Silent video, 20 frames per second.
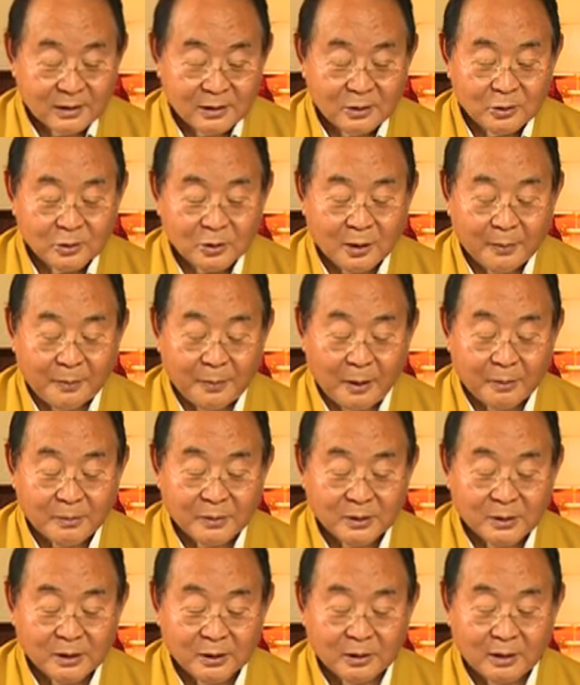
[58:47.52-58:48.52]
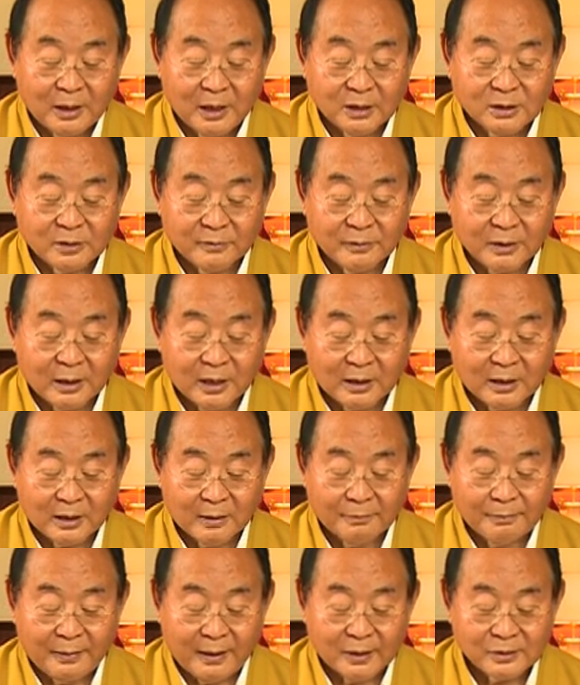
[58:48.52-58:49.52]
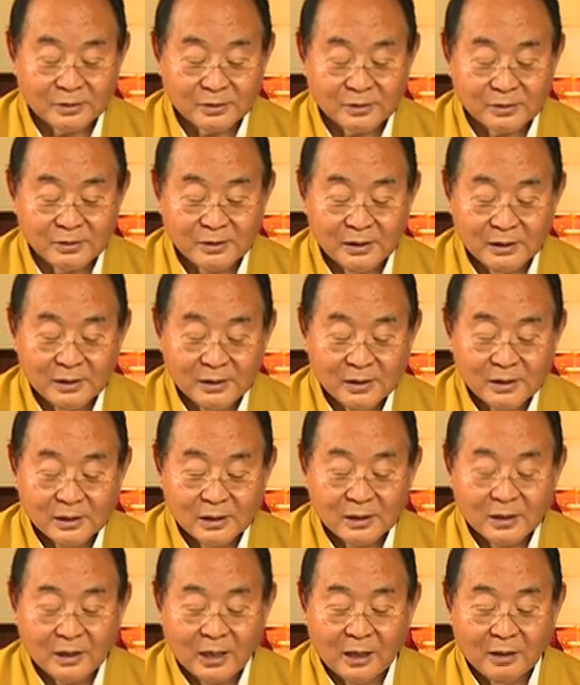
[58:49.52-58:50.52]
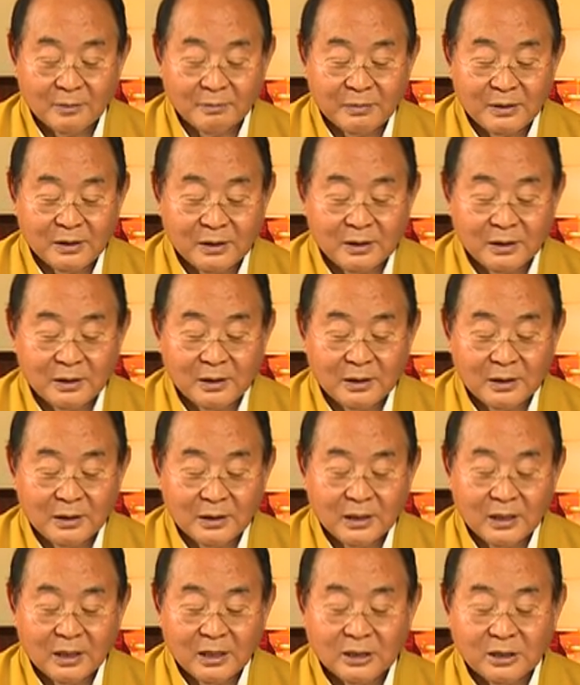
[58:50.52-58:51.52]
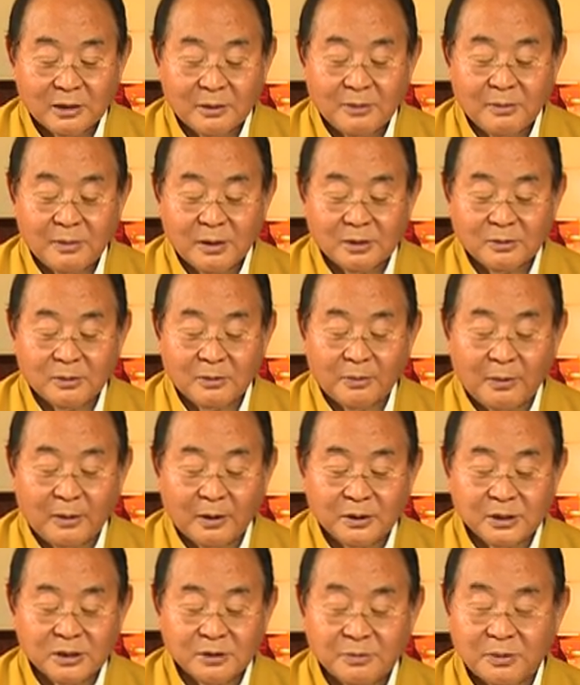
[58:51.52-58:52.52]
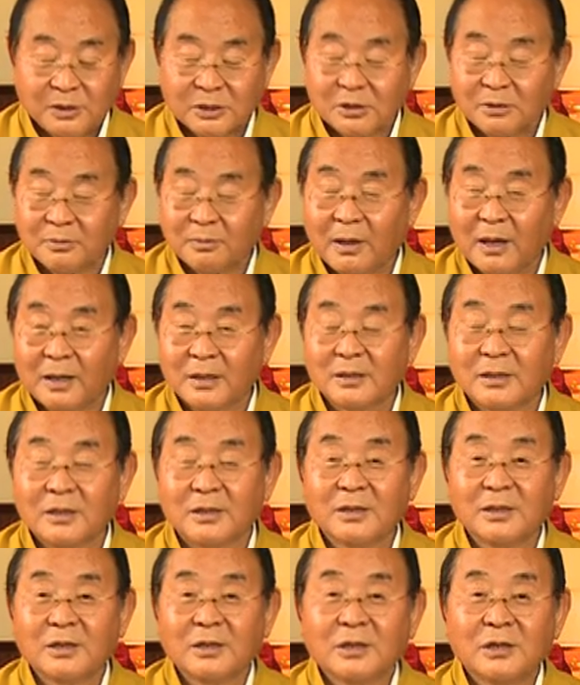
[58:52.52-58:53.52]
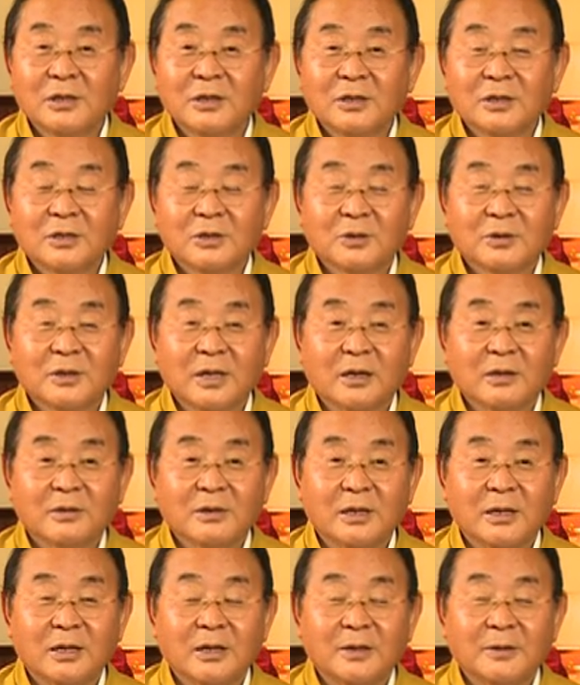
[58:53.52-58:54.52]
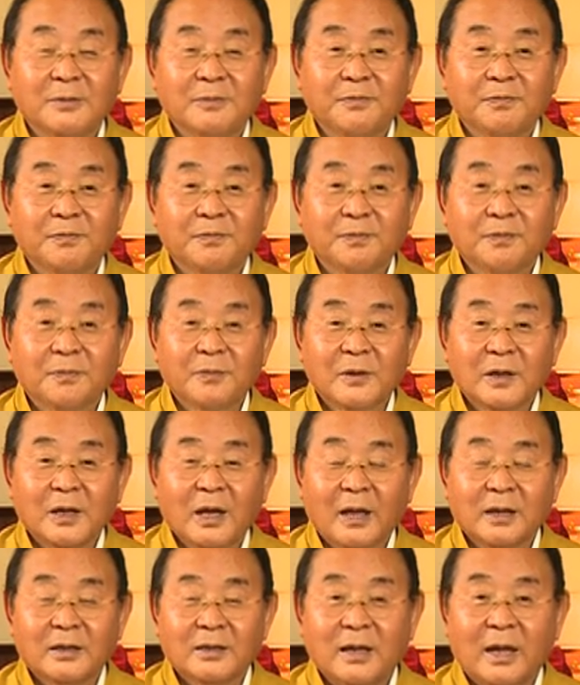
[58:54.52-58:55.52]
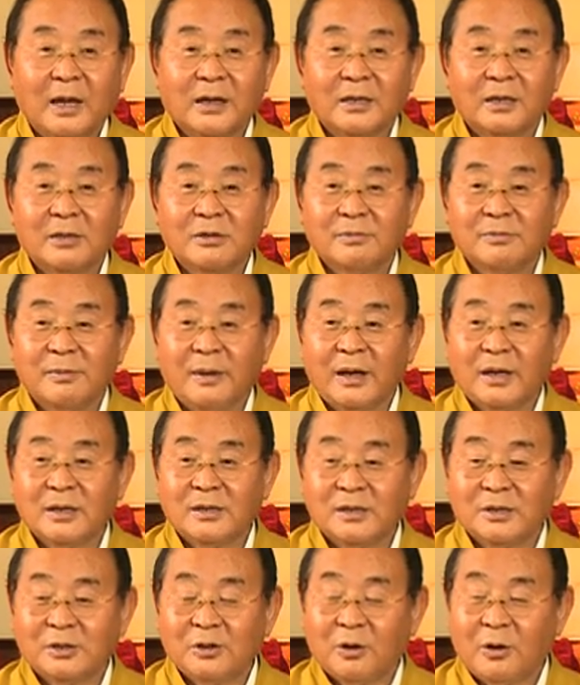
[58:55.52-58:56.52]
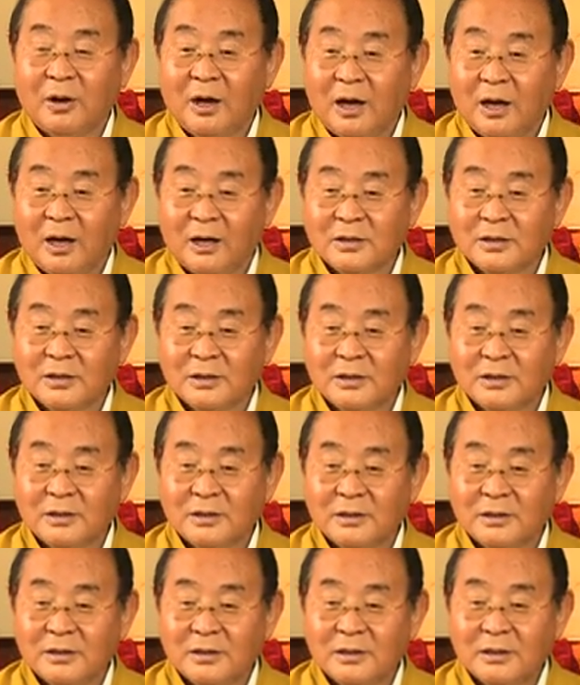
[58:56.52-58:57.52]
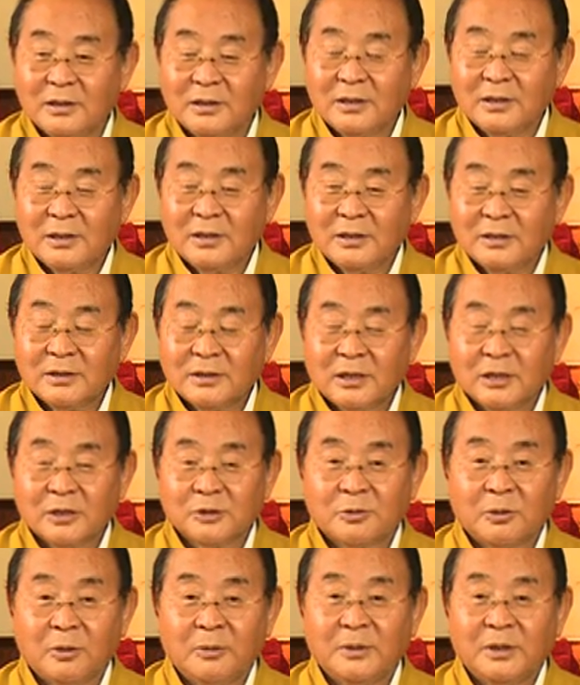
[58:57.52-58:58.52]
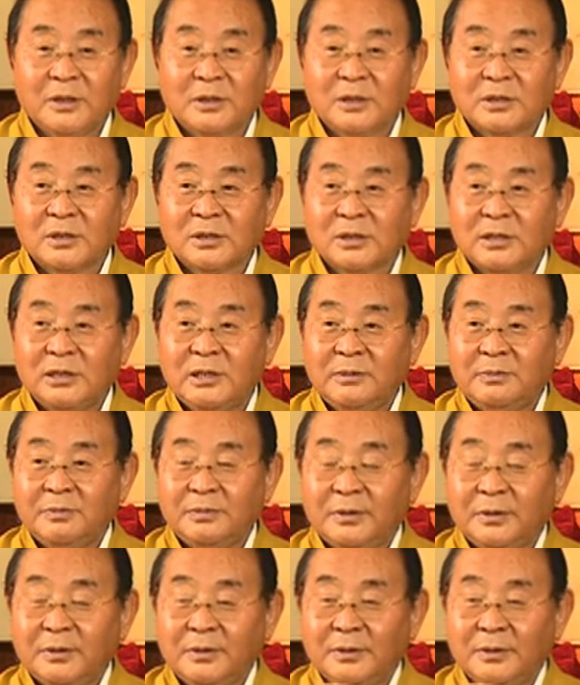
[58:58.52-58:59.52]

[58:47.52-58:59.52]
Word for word: Look upon me the grace of great compassion. Grant me the attainment of the body, speech, and mind. So that really at night it remains in your heart, transforming the sleep,